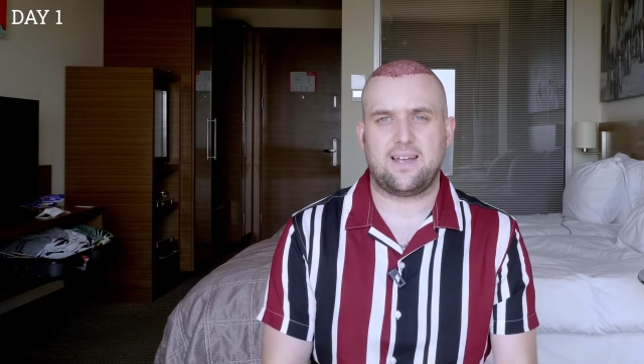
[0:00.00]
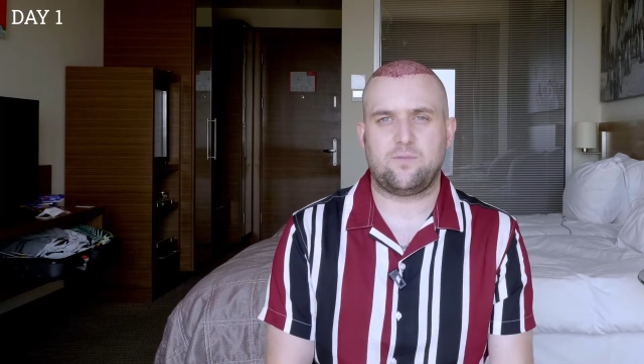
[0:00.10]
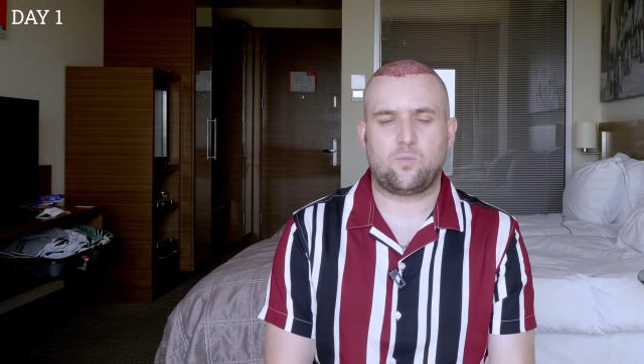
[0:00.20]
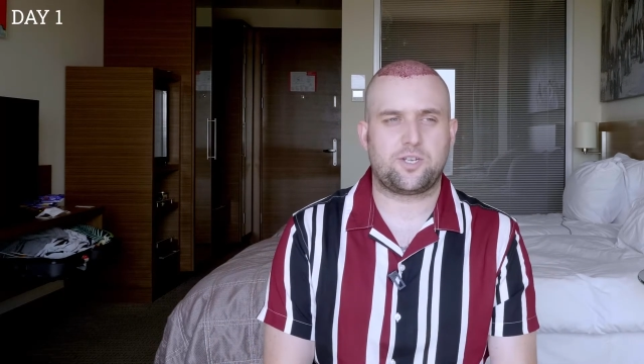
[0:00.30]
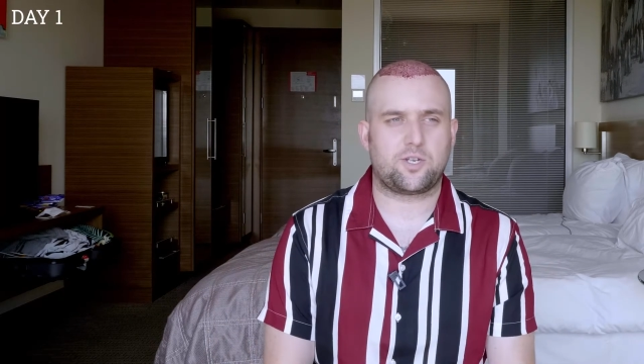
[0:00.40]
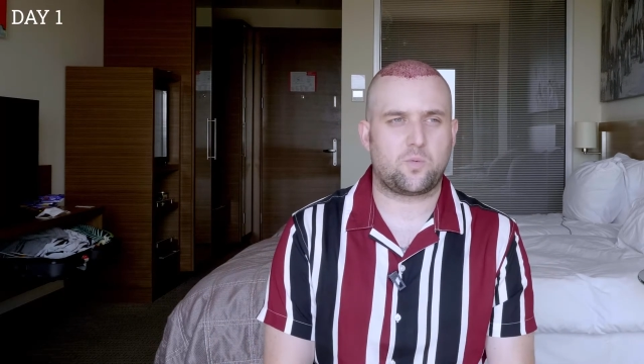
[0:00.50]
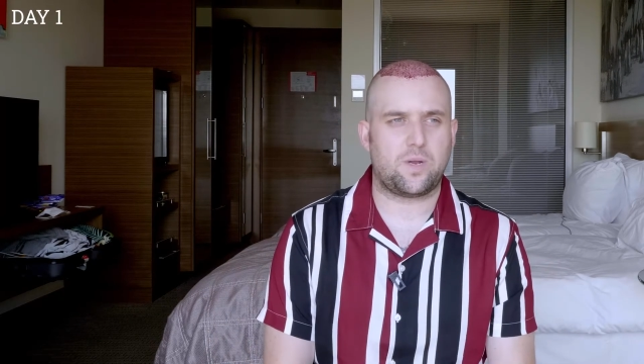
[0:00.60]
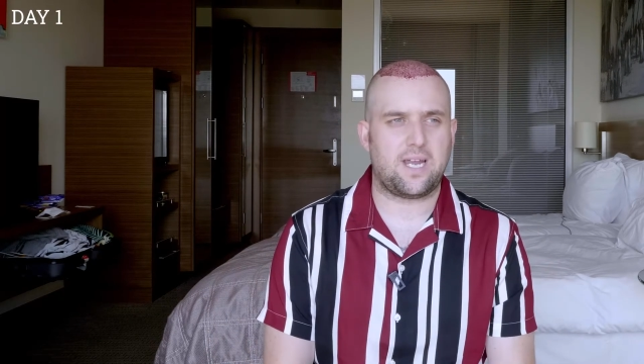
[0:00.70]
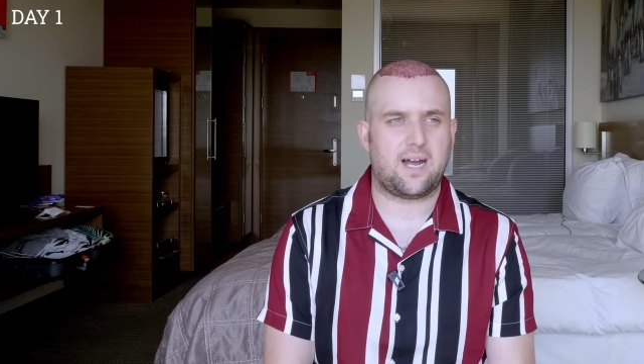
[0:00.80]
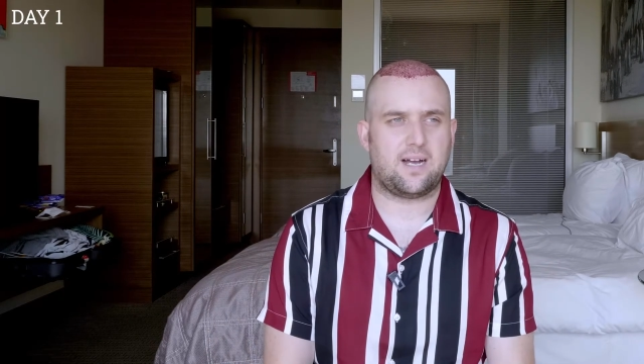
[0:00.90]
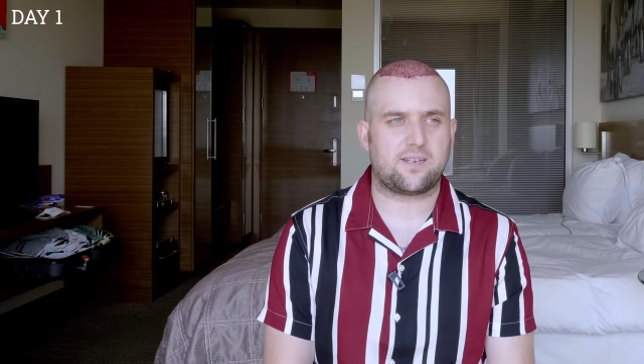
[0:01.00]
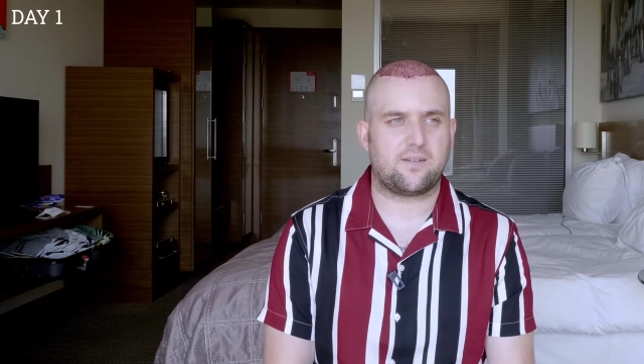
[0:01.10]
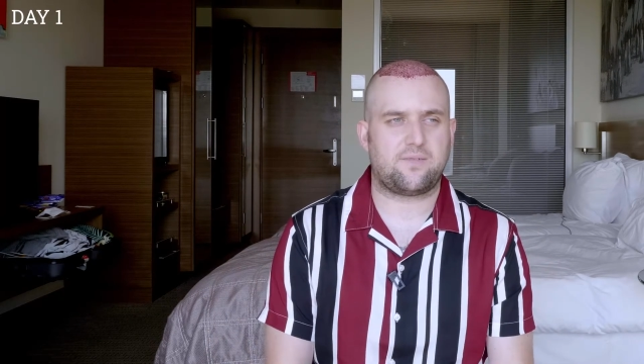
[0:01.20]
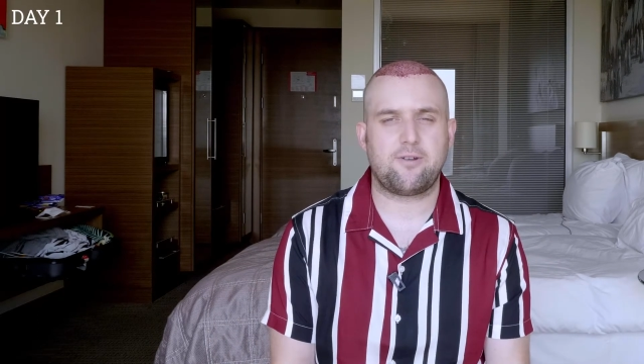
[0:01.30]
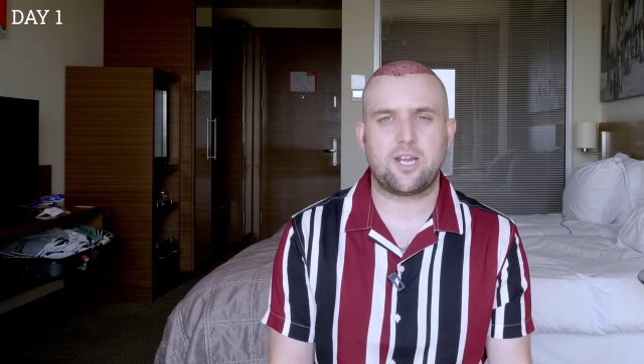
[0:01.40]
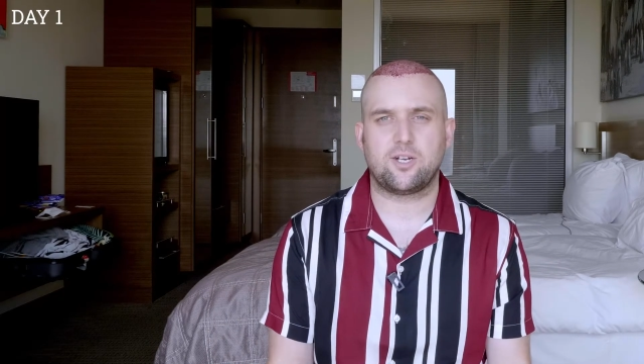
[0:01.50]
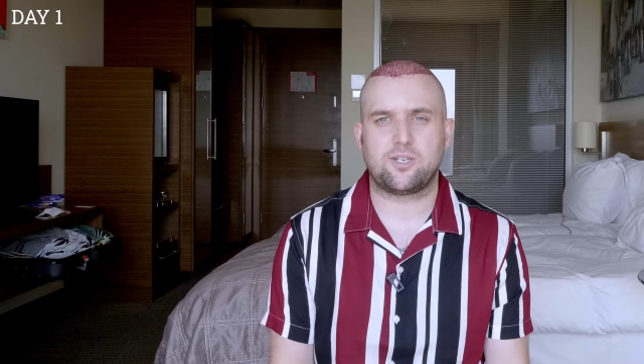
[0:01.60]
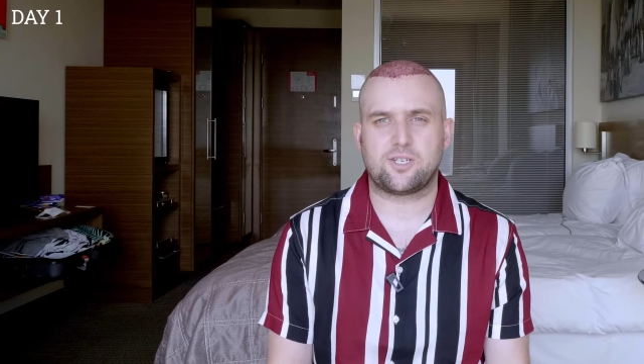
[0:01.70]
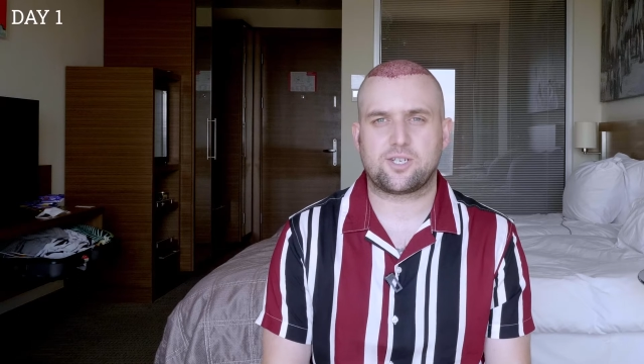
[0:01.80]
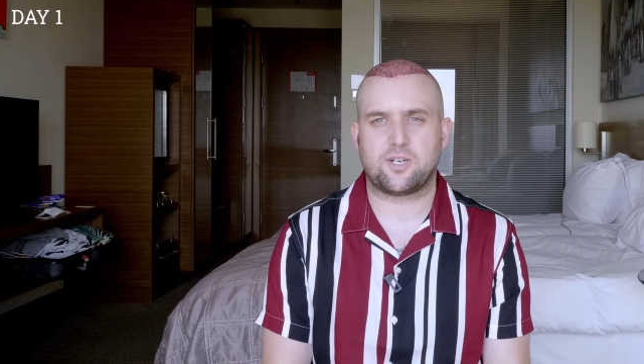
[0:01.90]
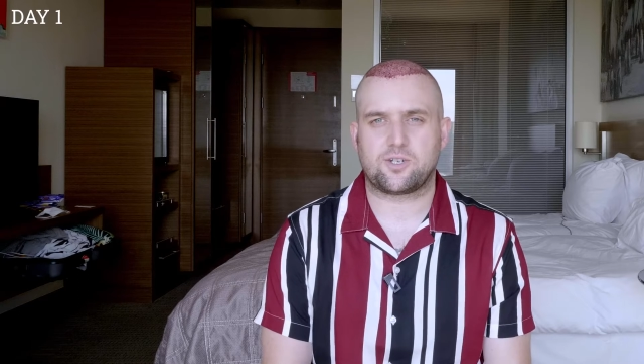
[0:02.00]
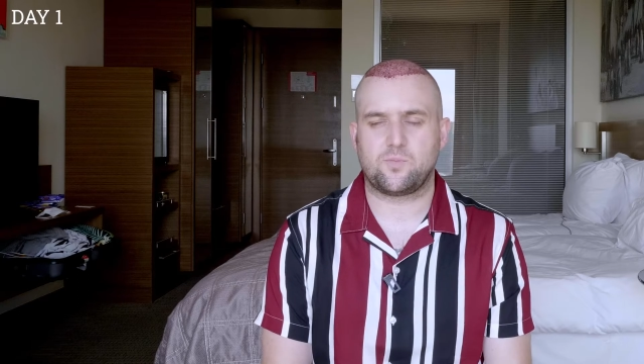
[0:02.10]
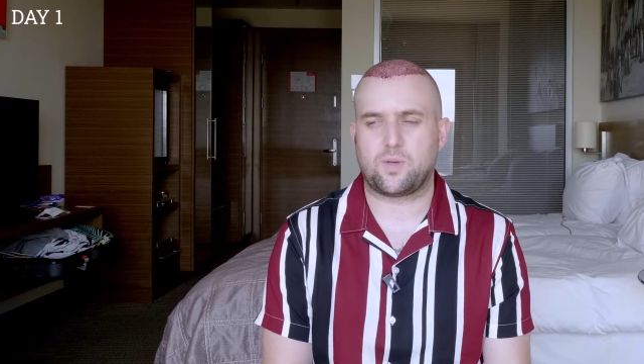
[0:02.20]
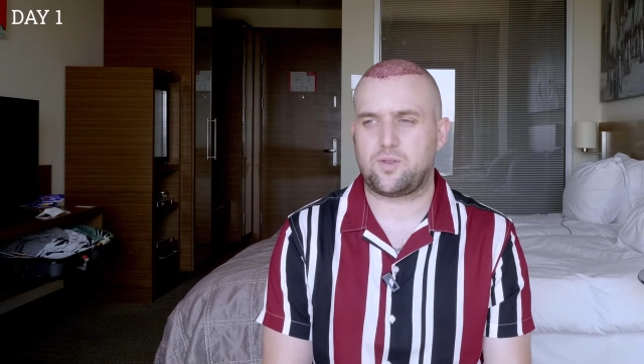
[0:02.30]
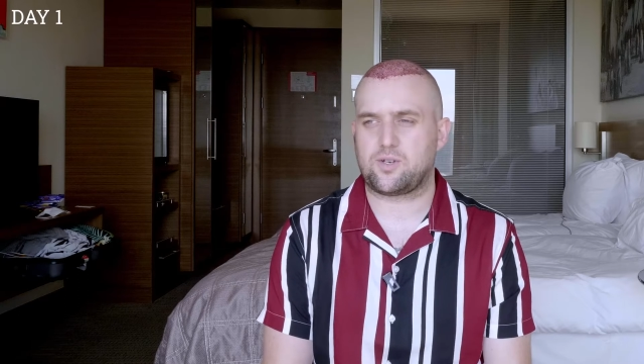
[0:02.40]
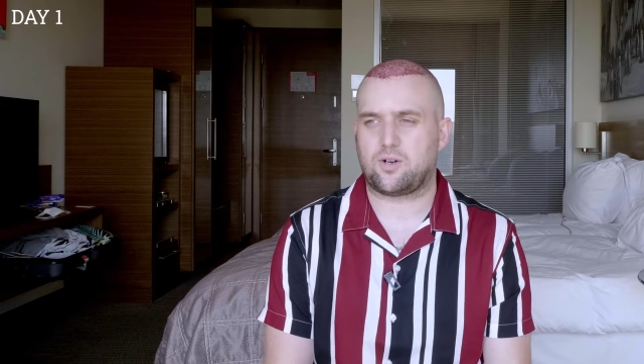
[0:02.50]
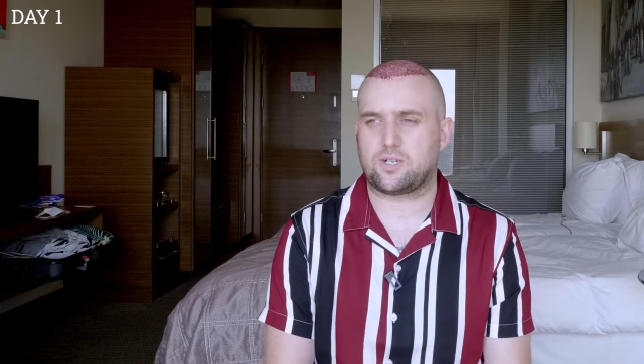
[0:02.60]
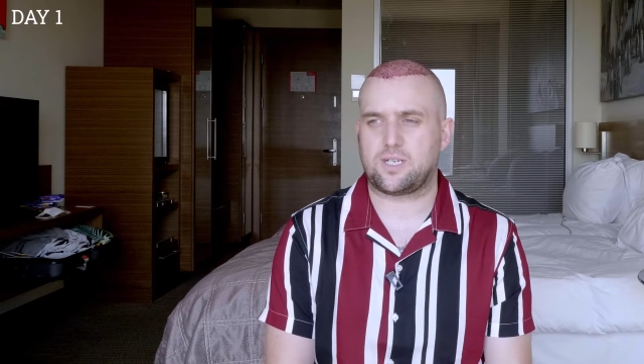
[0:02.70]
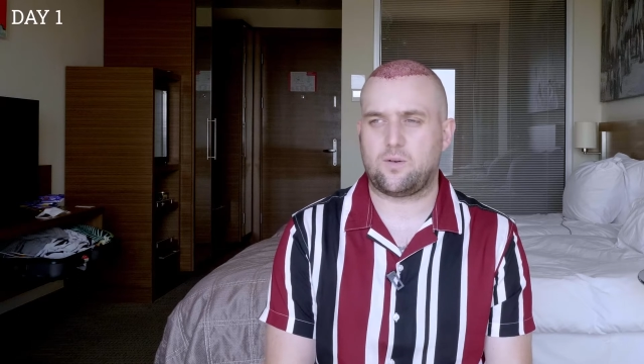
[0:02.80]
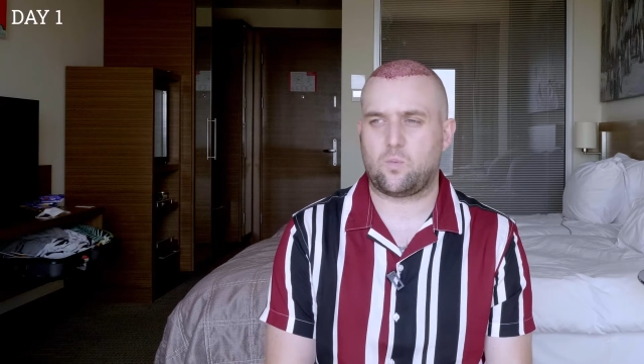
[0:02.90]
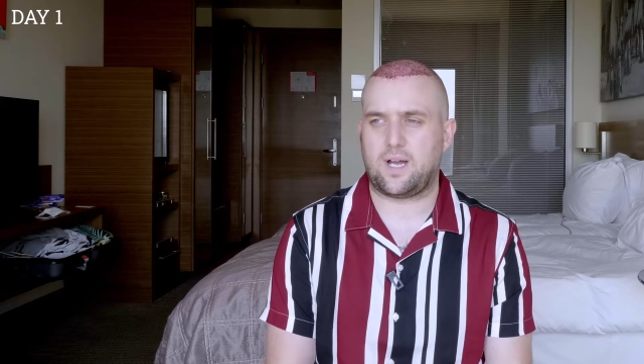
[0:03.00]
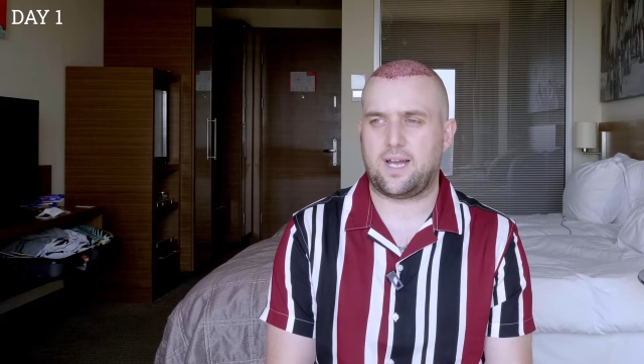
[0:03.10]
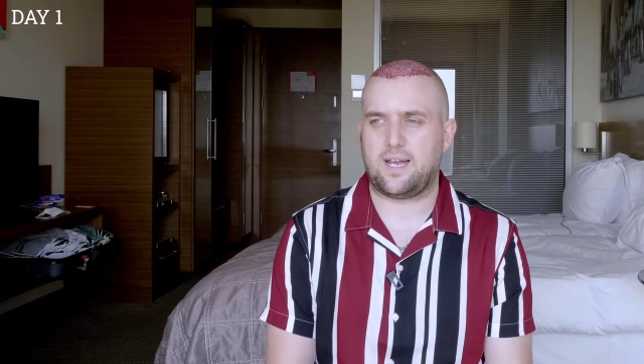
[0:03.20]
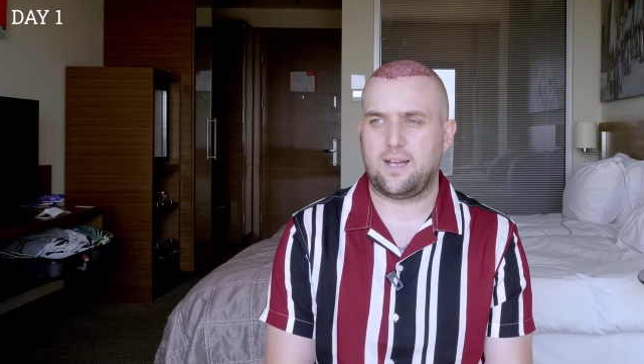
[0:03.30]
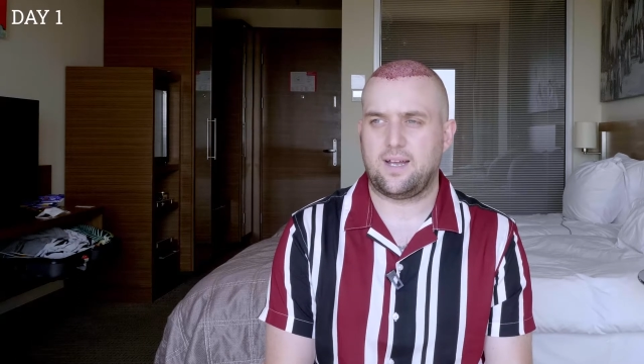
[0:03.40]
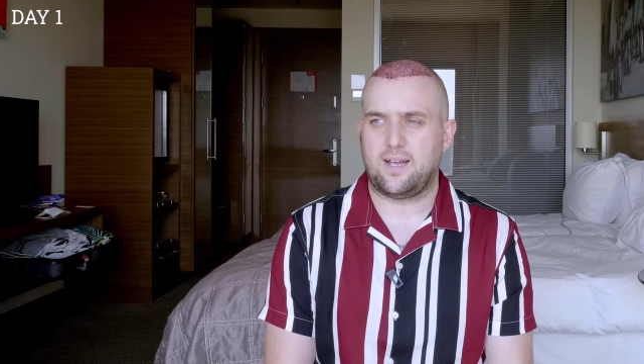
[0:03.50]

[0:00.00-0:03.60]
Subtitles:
in which we had a very good discussion with the doctor where